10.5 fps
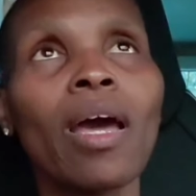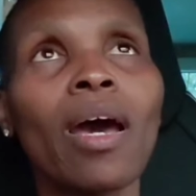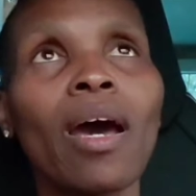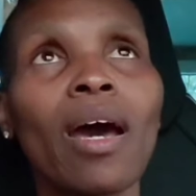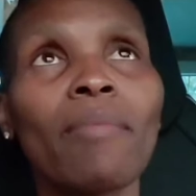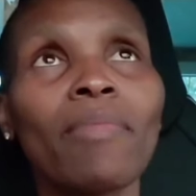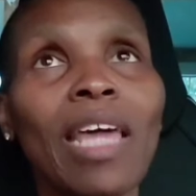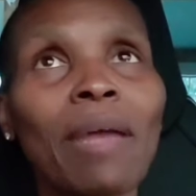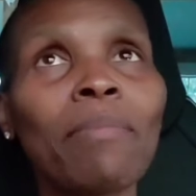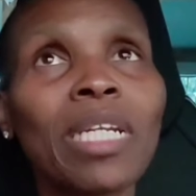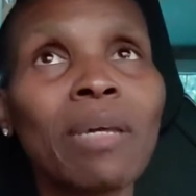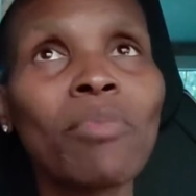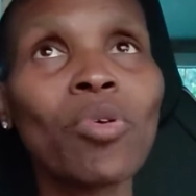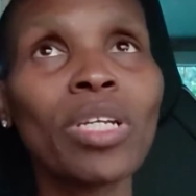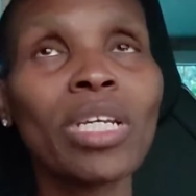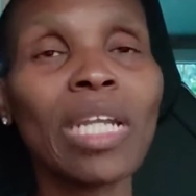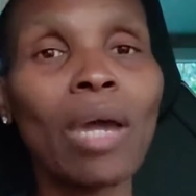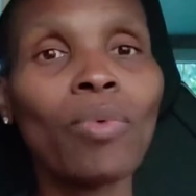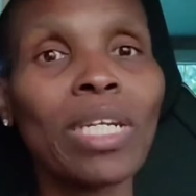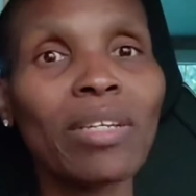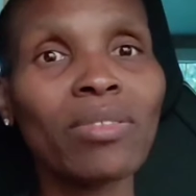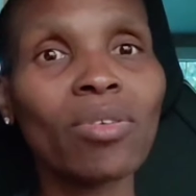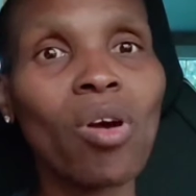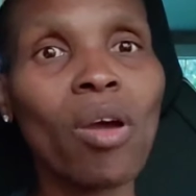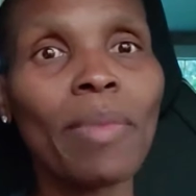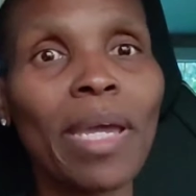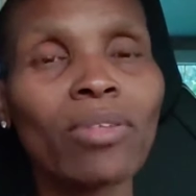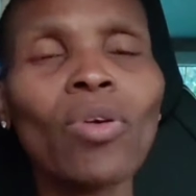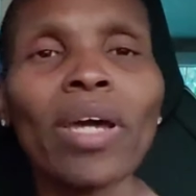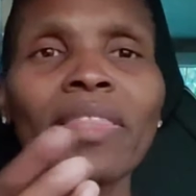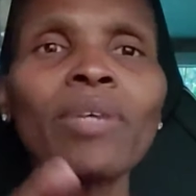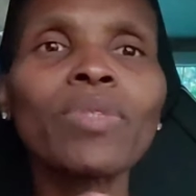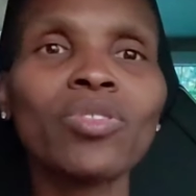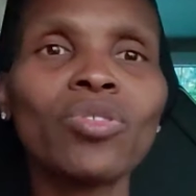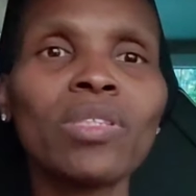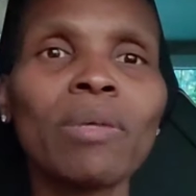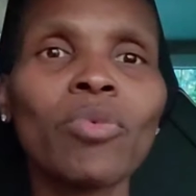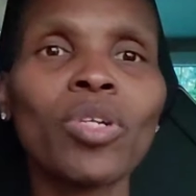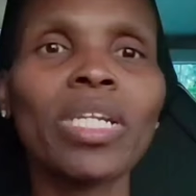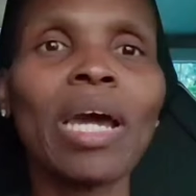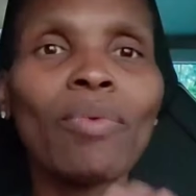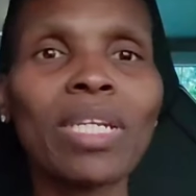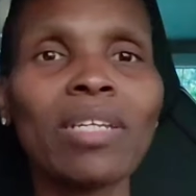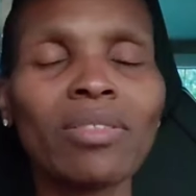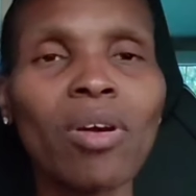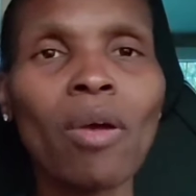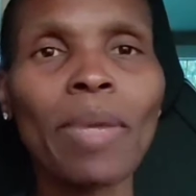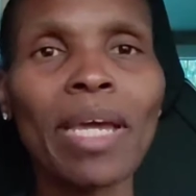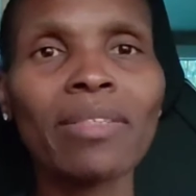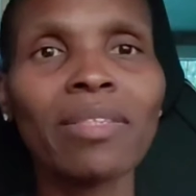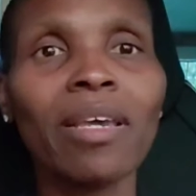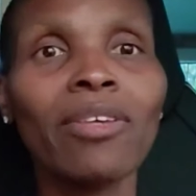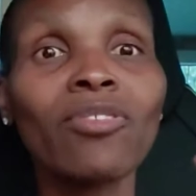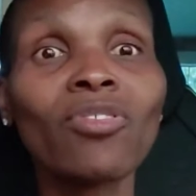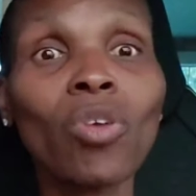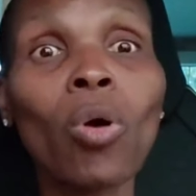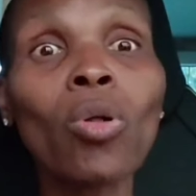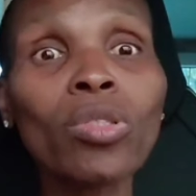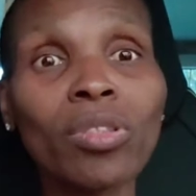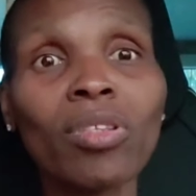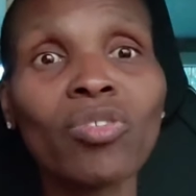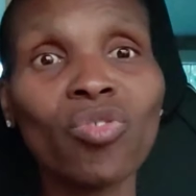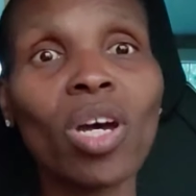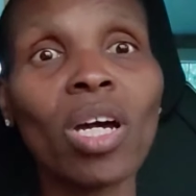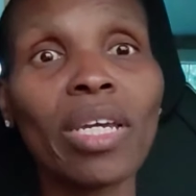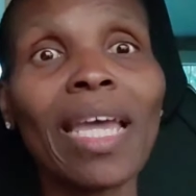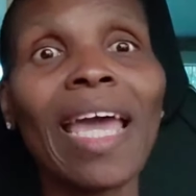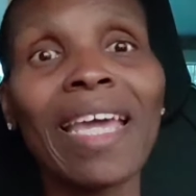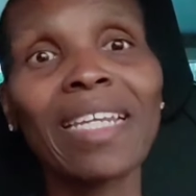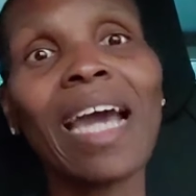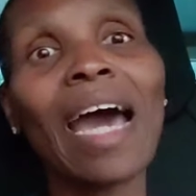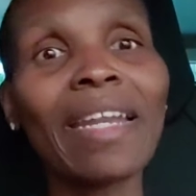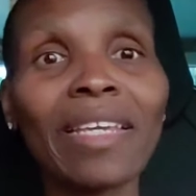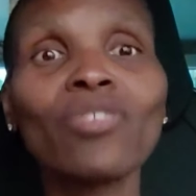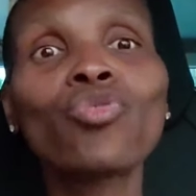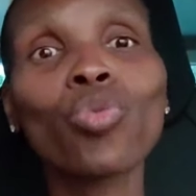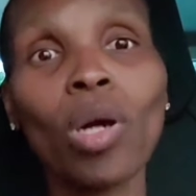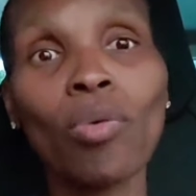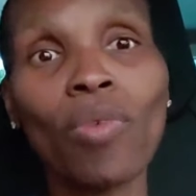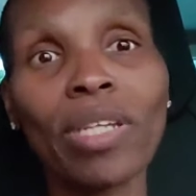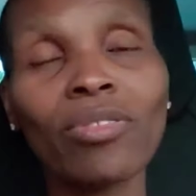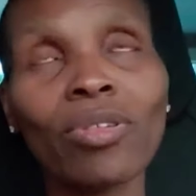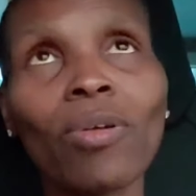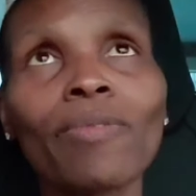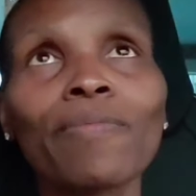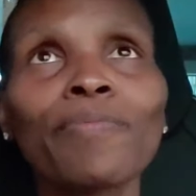That Monday morning, I went down to CarMax. No, I think it was Tuesday morning. I went down to CarMax, sold the truck, and got into a rental.